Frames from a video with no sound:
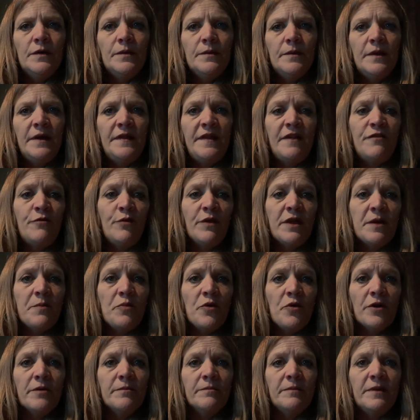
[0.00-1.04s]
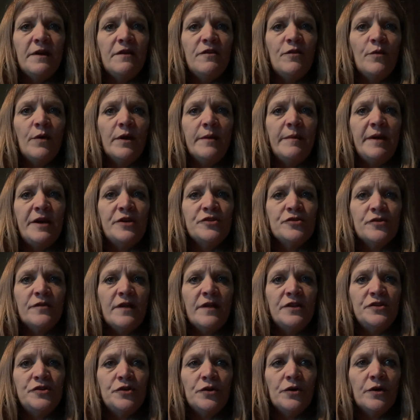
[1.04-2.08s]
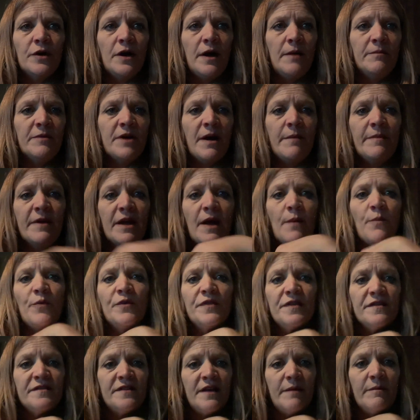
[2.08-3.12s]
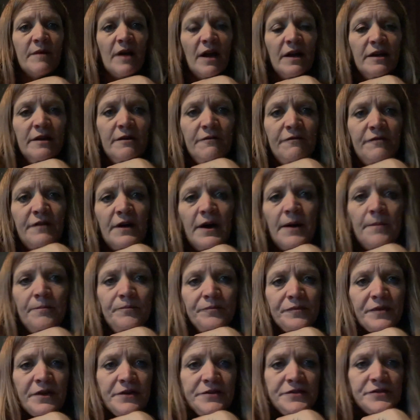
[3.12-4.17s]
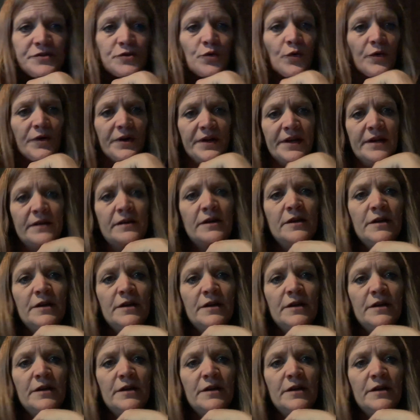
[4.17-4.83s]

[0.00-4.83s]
And that's really important because you want to make sure that you're coming up with the same kind of scoring,